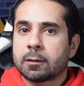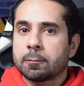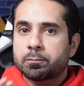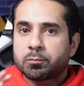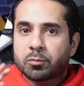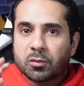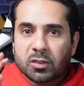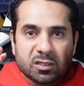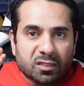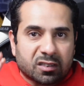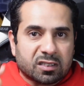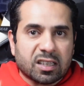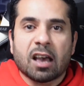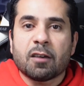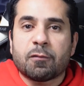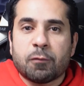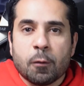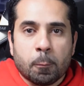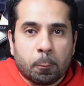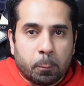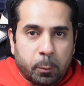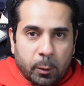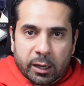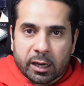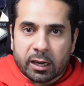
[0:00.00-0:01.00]
7
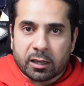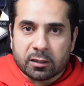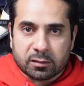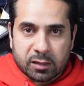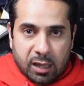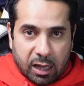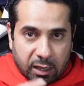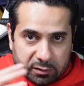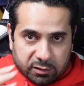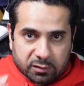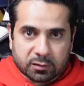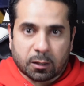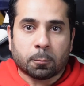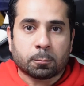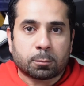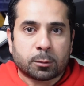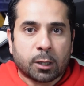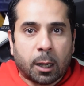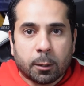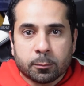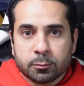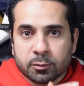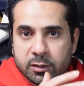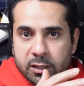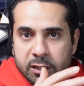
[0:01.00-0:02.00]
players like
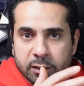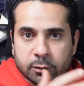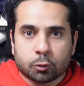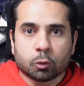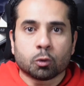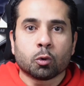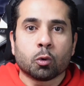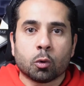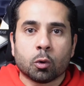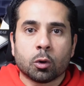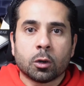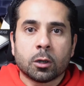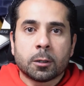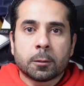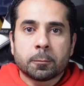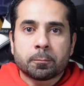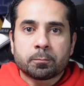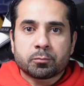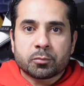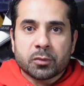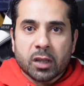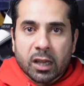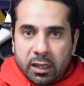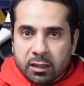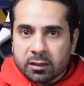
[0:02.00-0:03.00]
sometimes they do
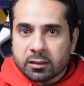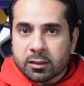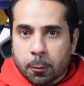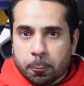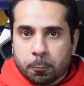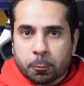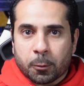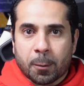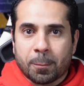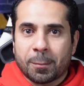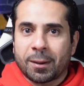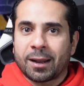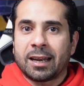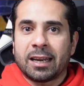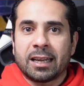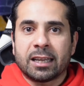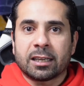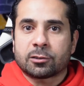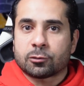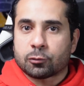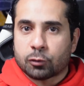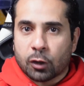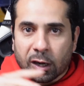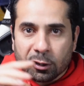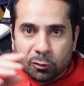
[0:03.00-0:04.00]
in the Premier League,
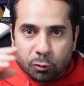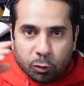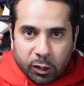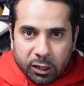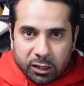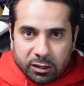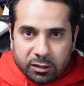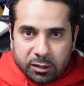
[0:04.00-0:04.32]
try to get the